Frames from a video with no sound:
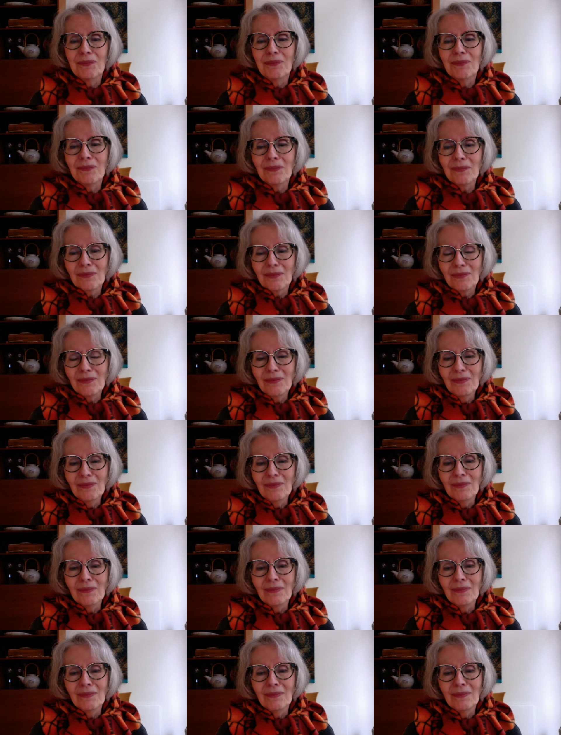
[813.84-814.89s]

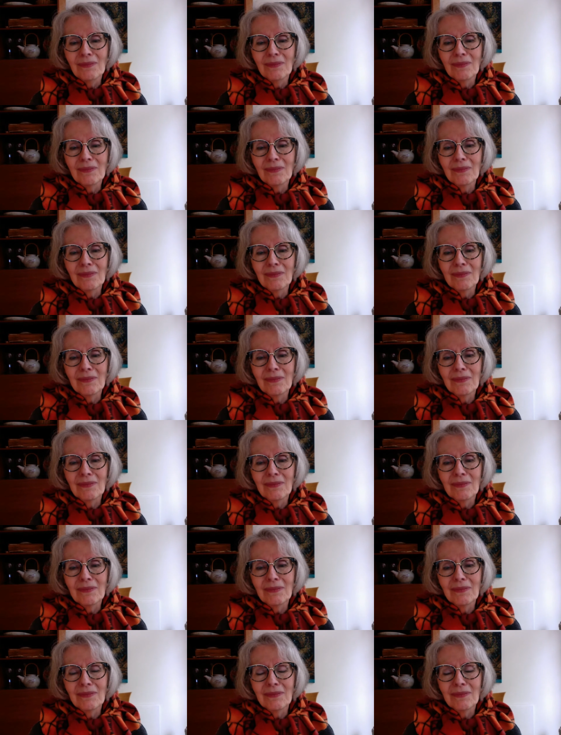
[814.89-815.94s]

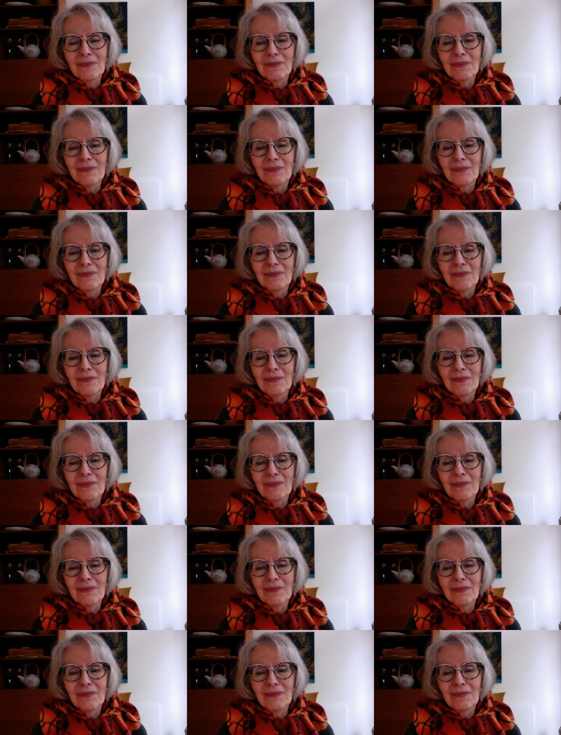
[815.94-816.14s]
Nobody speaks.